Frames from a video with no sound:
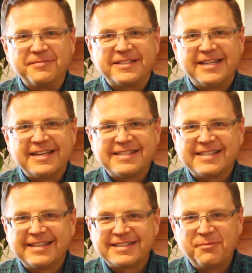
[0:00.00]
She
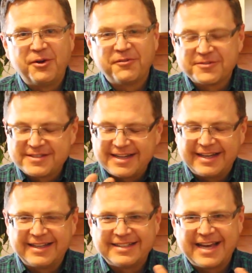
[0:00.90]
does some maneuvers
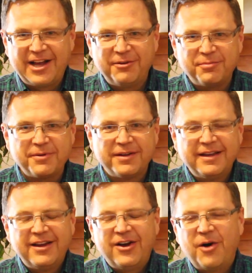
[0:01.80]
to help
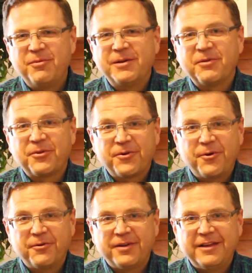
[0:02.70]
open up the
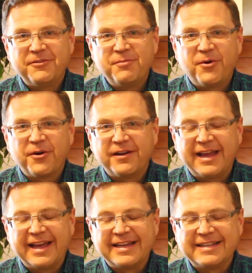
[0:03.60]
throat even more,
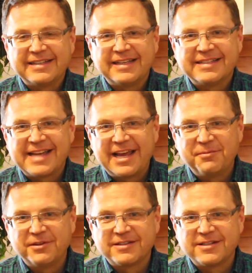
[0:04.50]
and is
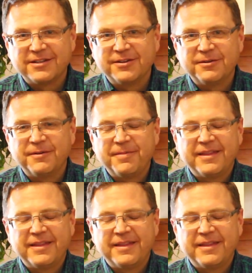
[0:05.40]
able to